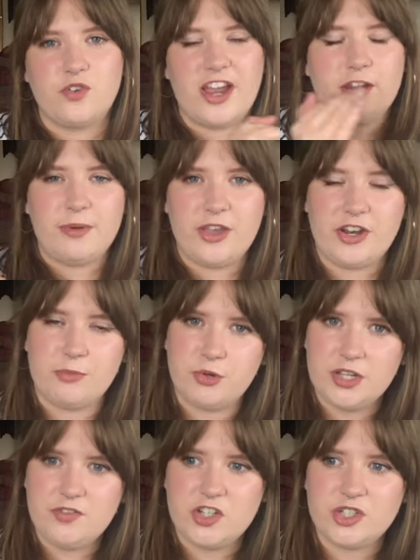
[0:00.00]
read about in a
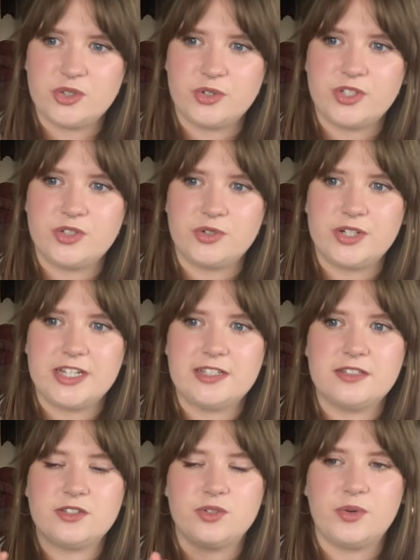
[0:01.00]
previous short story.
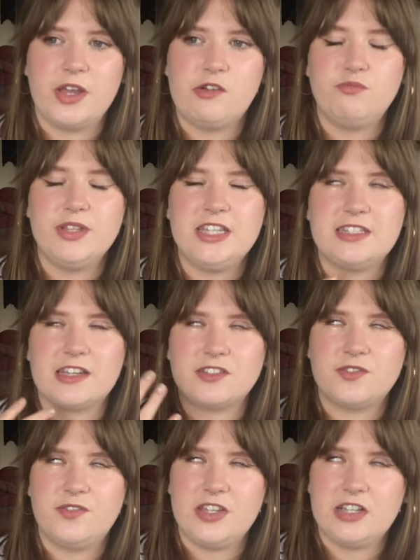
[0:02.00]
So it really
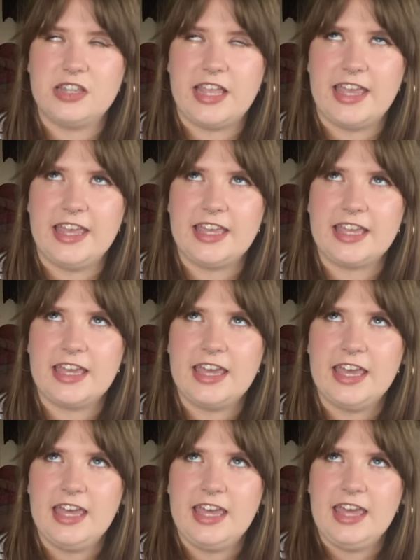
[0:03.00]
does feel like
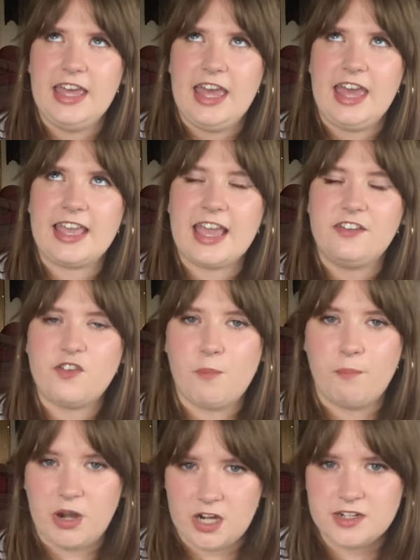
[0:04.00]
it kind of
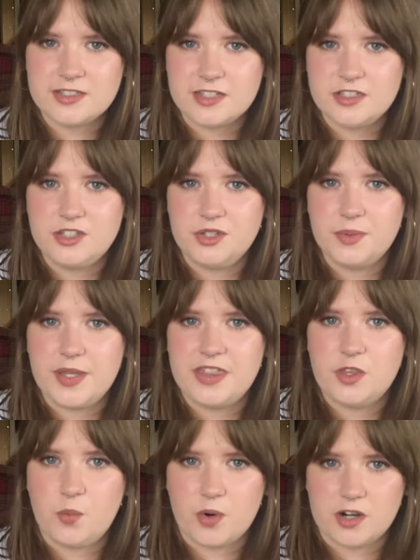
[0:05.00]
immerses you in
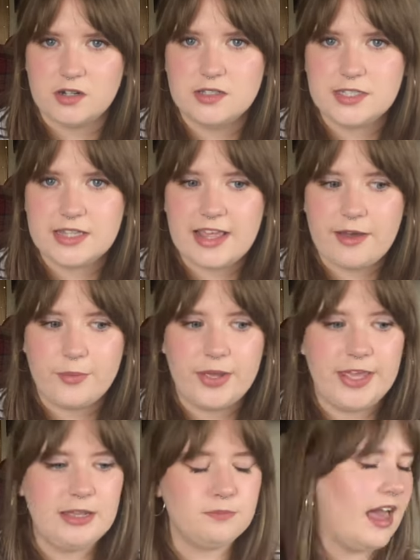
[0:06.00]
the world in that
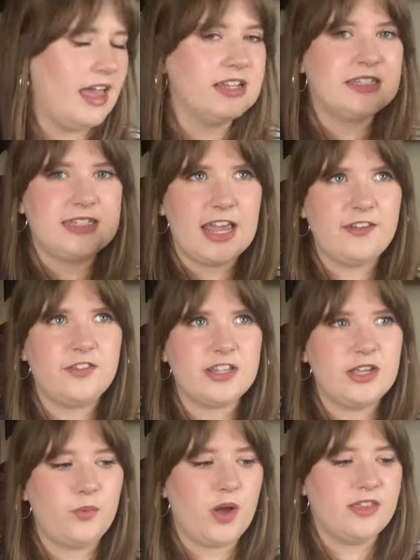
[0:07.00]
way. It's
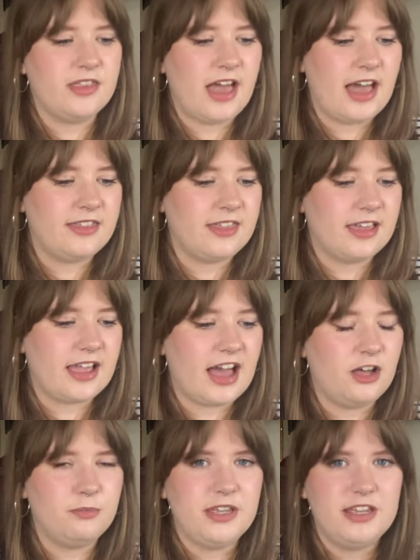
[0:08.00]
definitely one that I think
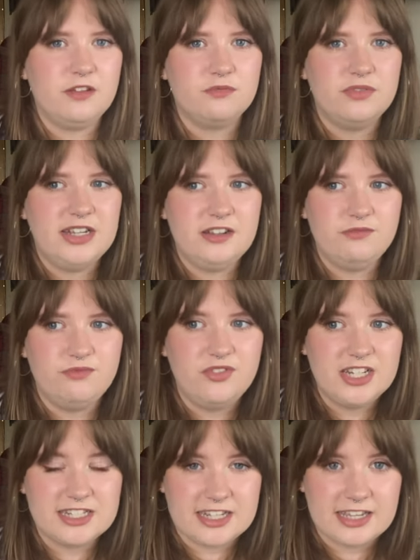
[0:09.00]
I'll be
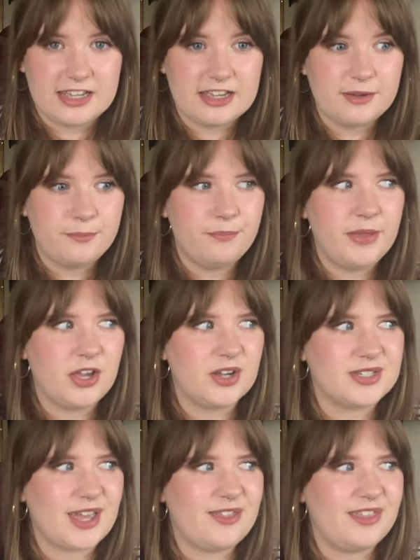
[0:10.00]
rereading,
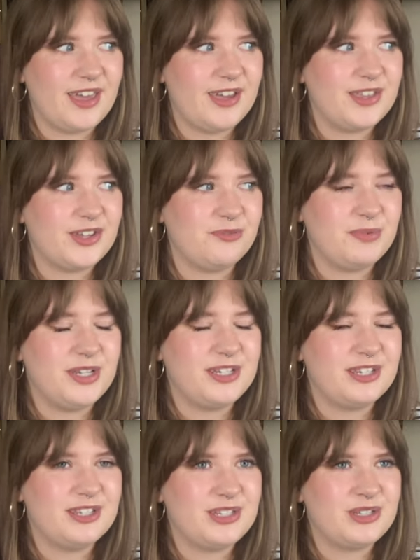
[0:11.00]
because I think there'll
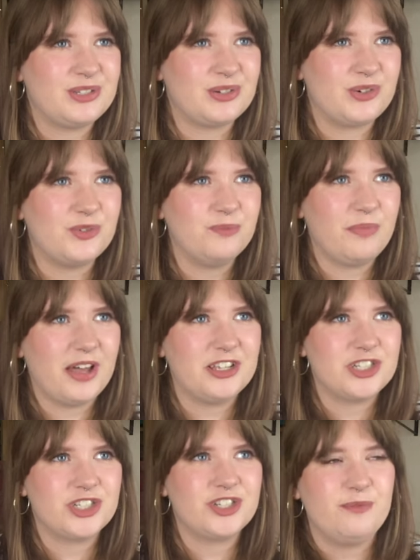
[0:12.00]
be so
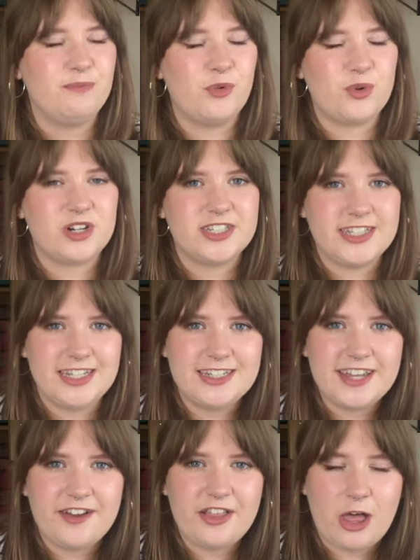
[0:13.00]
much more
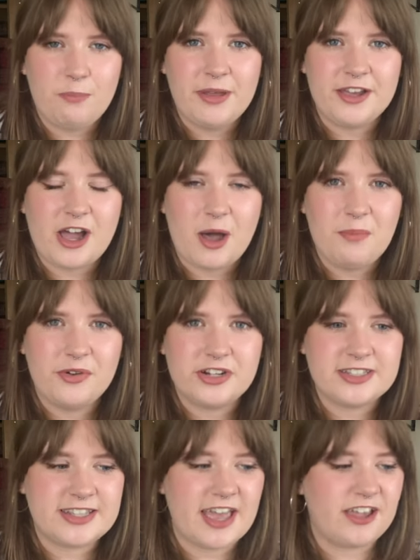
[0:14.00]
detail I'll pick up on a
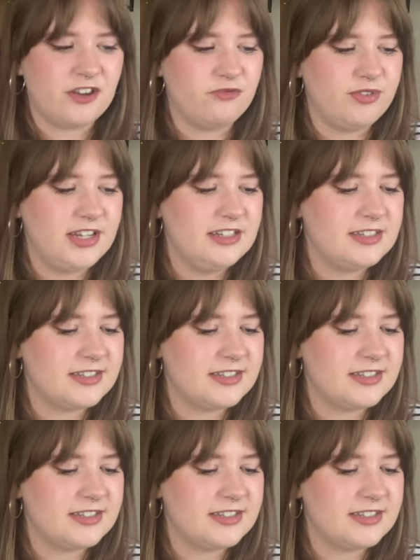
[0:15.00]
second read.